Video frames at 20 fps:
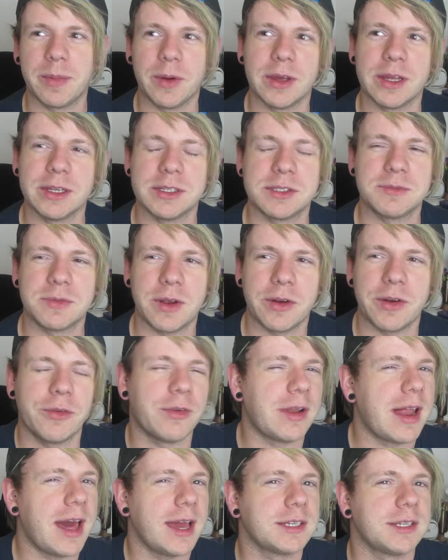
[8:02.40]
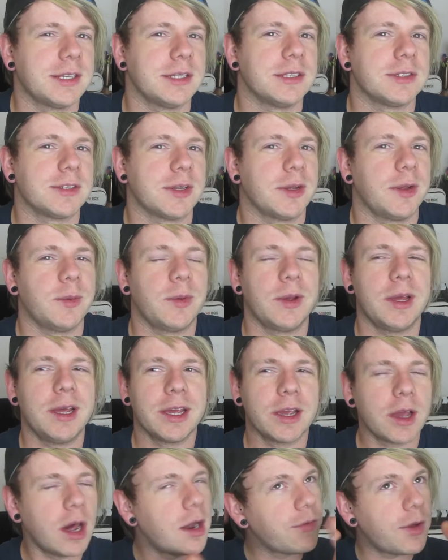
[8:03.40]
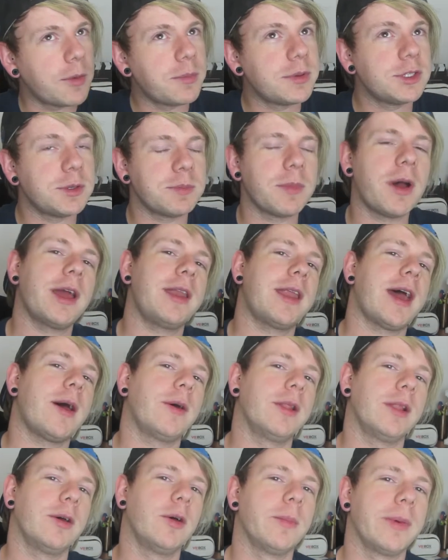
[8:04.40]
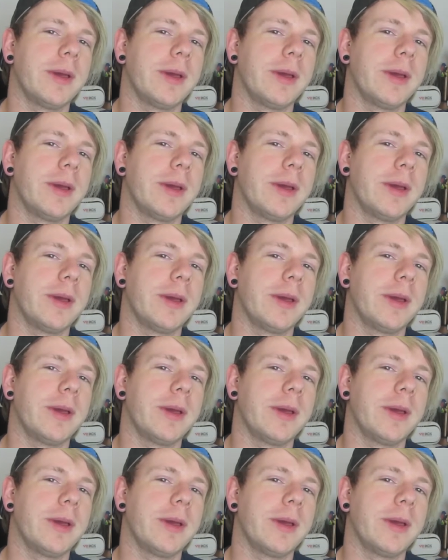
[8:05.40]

but it's very relaxing, so kind of opens your mind out a little